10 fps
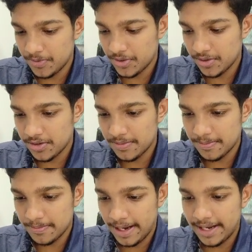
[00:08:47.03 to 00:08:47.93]

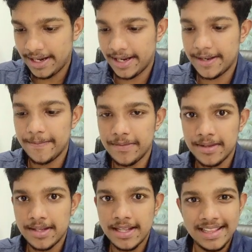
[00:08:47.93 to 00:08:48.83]
span tag.
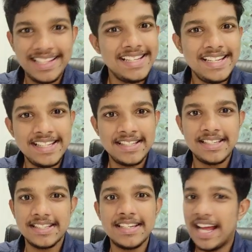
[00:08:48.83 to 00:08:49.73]

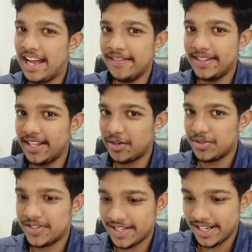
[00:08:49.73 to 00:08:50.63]
These doesn't have their
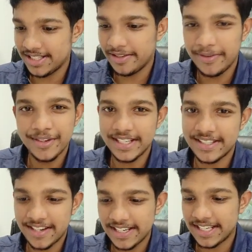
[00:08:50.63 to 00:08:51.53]
own styles. If you
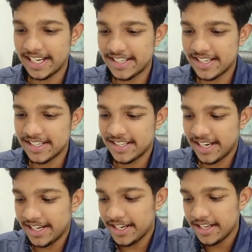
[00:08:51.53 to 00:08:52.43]
just write a text
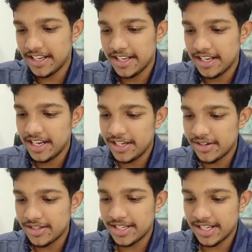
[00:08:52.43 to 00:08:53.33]
inside,
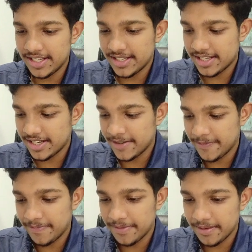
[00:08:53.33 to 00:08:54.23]
it would just
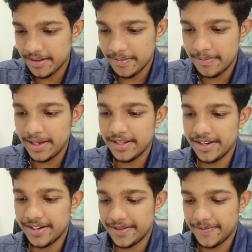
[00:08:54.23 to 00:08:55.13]
be
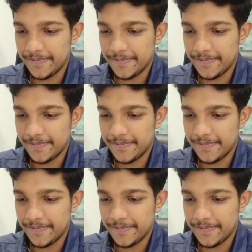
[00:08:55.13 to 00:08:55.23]
there